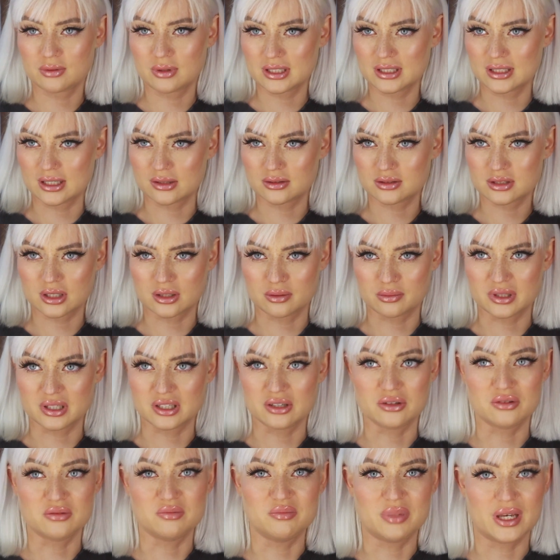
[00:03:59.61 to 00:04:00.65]
right now is going to be a
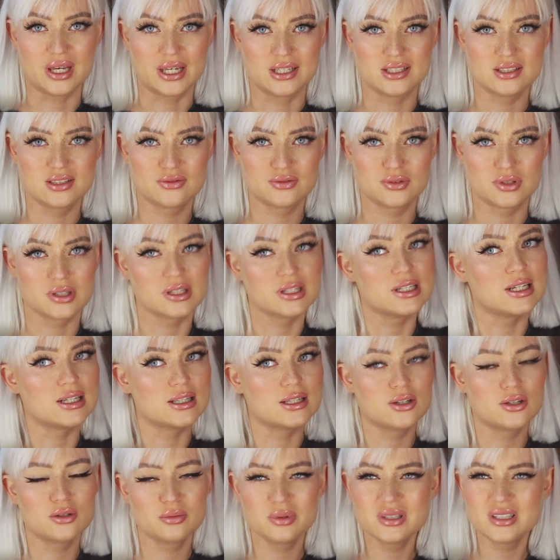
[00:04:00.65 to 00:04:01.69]
good base for the
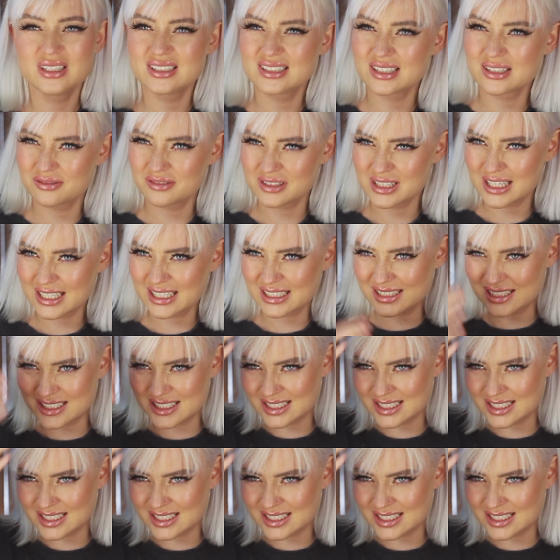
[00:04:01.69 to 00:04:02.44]
yellow because I feel like it's